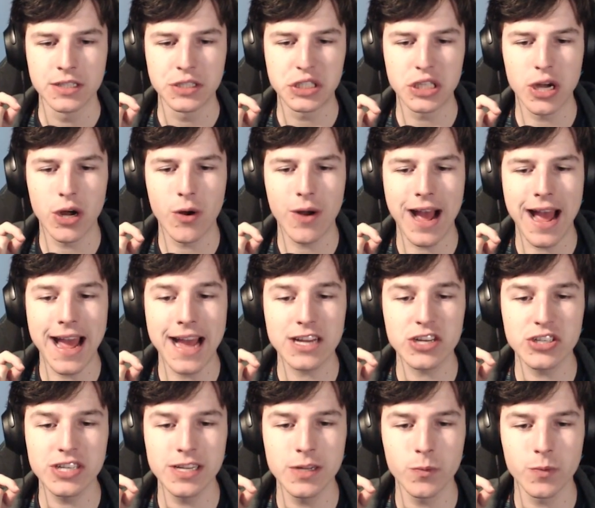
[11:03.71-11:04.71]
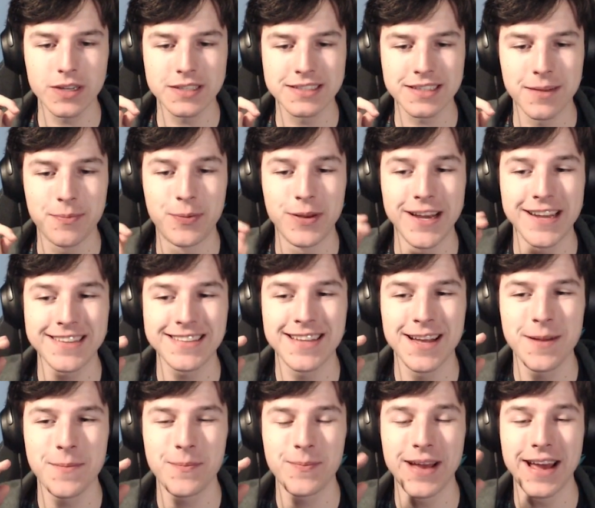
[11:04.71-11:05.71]
So I actually was a bit
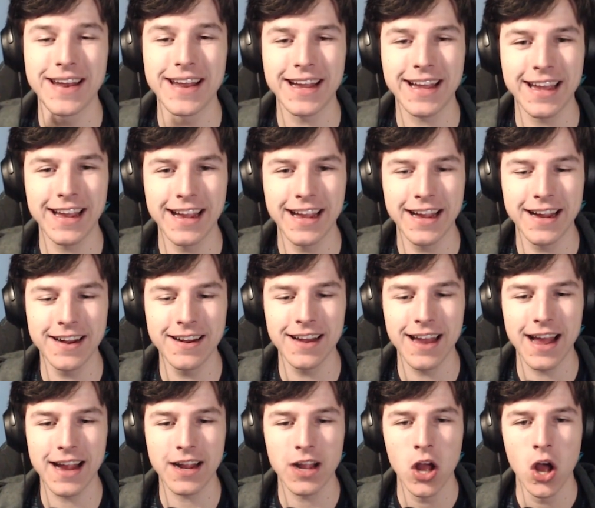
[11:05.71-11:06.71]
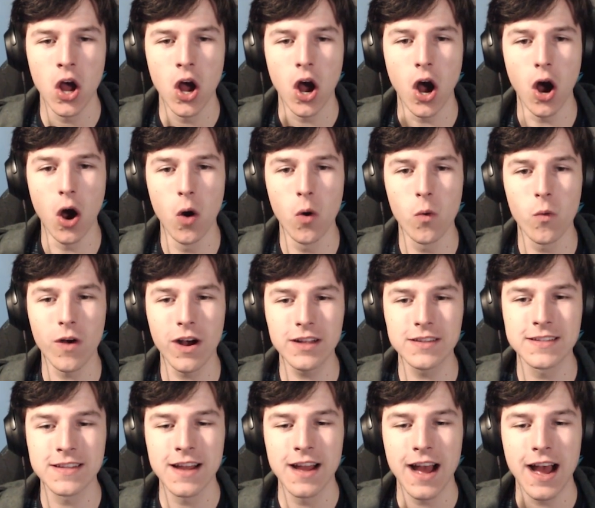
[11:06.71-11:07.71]
panicking here, like, oh
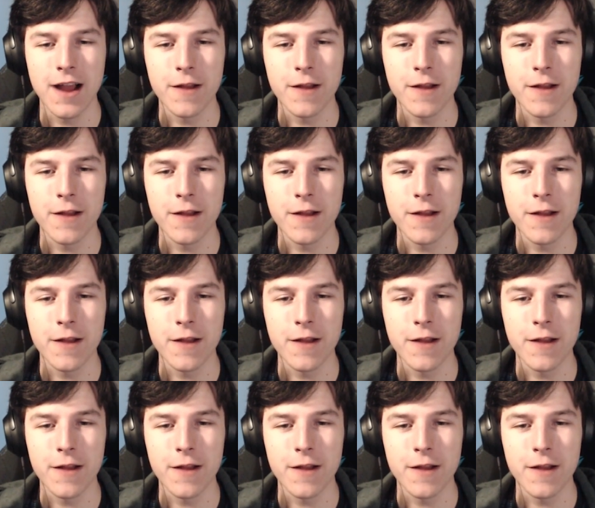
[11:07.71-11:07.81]
what?